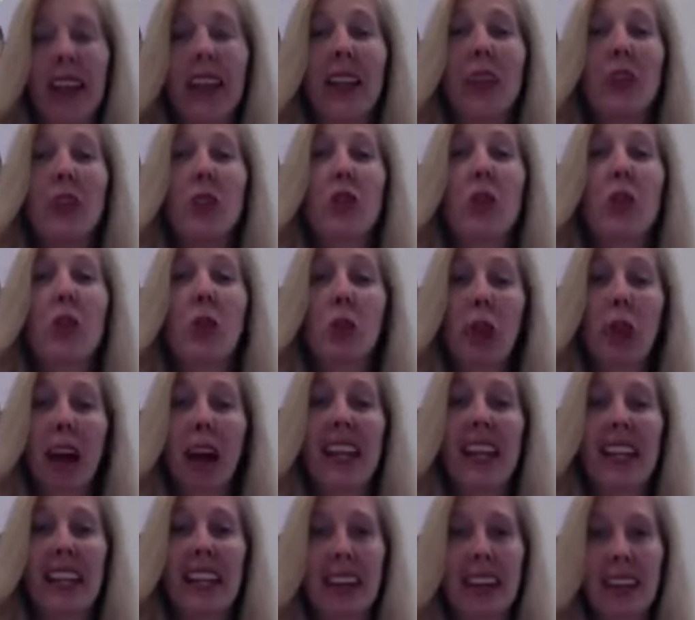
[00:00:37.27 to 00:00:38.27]
So
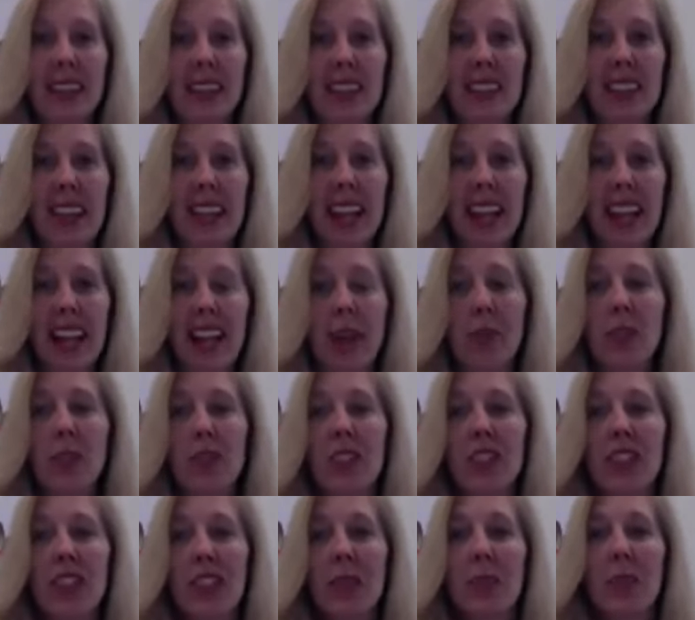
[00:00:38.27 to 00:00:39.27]
right now today, I'm
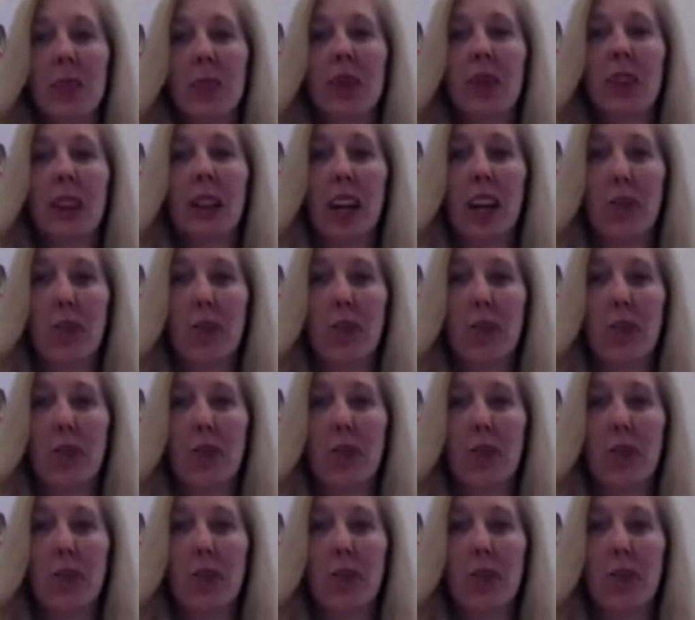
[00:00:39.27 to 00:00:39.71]
just in the middle